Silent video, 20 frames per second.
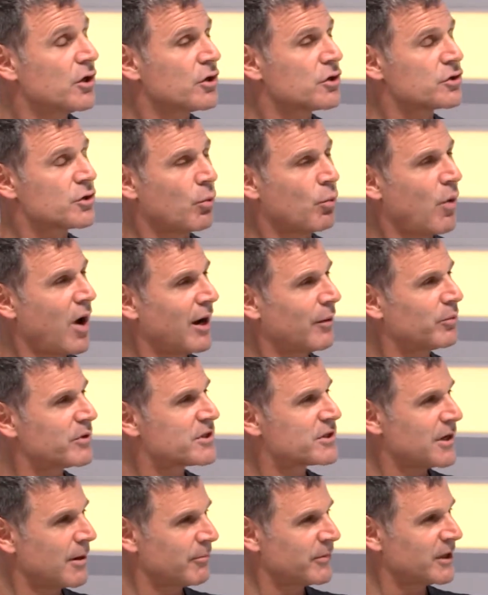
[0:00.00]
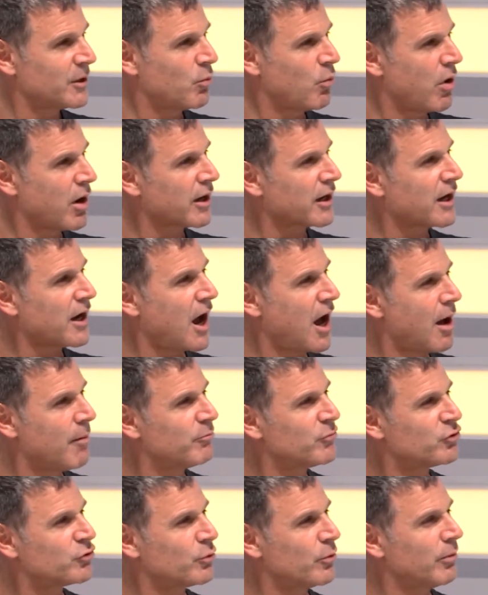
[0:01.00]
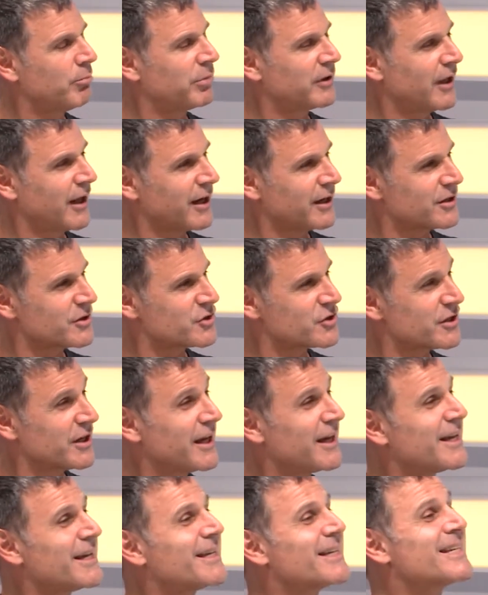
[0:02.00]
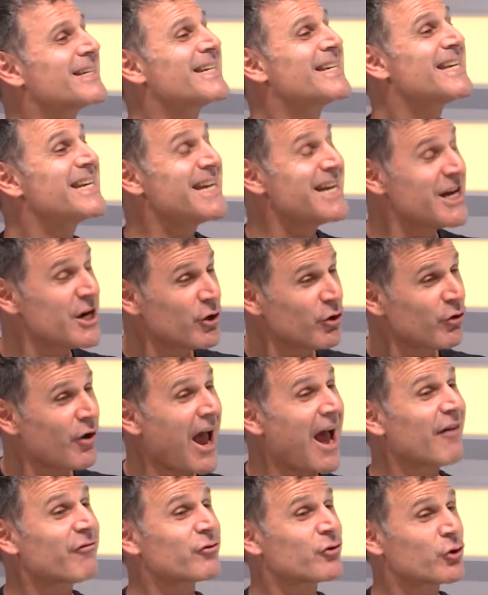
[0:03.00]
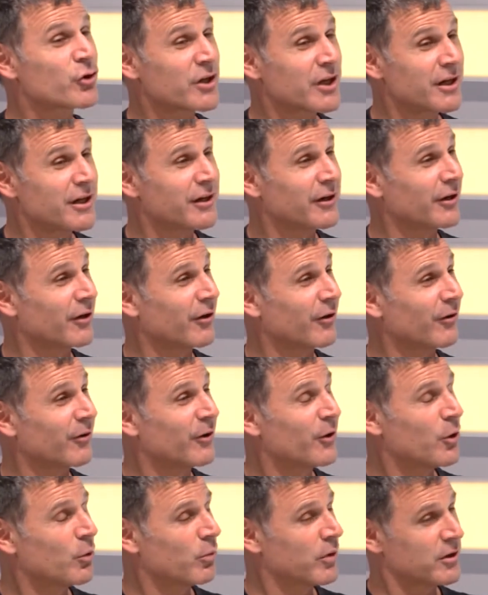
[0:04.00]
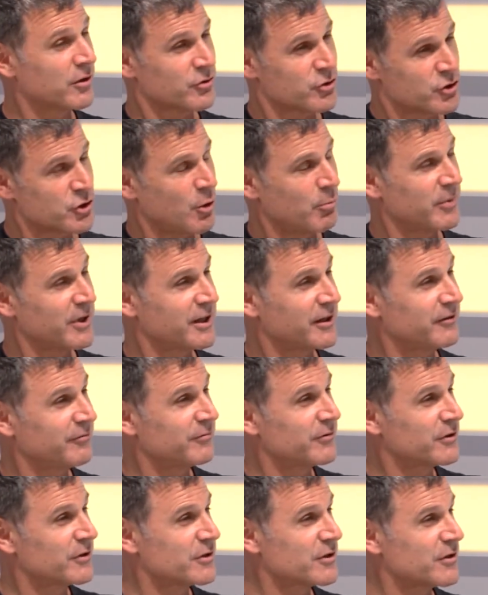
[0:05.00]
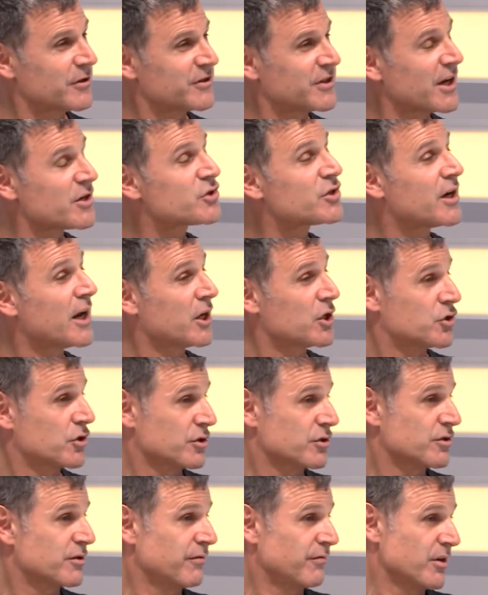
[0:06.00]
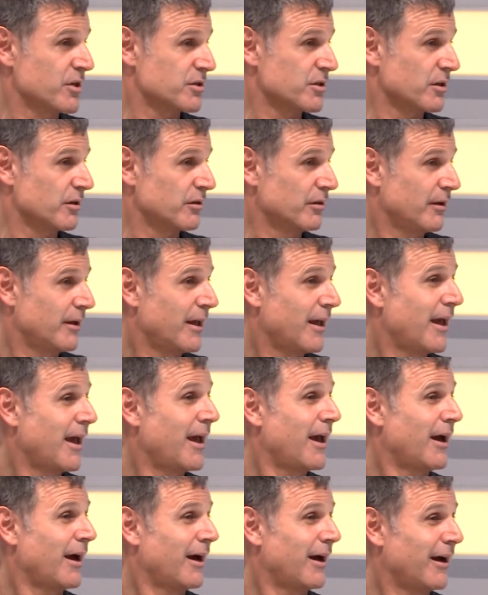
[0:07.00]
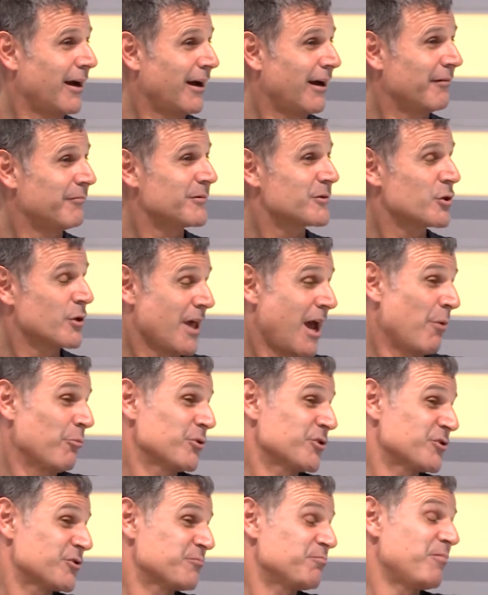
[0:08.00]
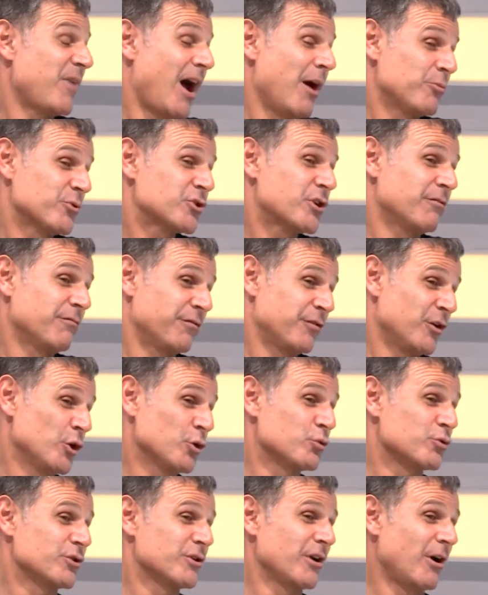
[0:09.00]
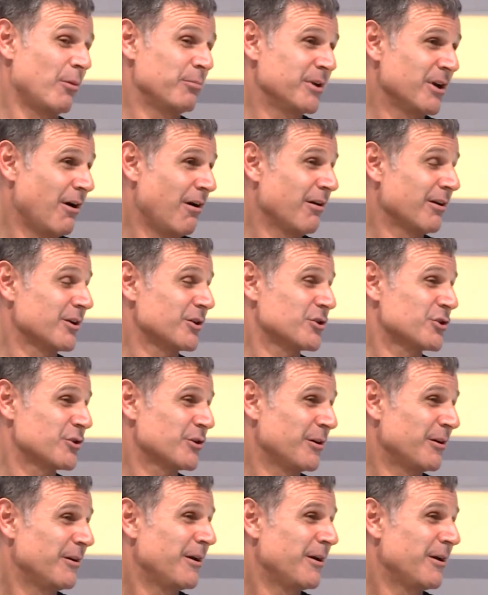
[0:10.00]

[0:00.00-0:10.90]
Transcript: So why would somebody want to come to a place year after year when there's so many destinations to visit? So I was confused, I'll be honest.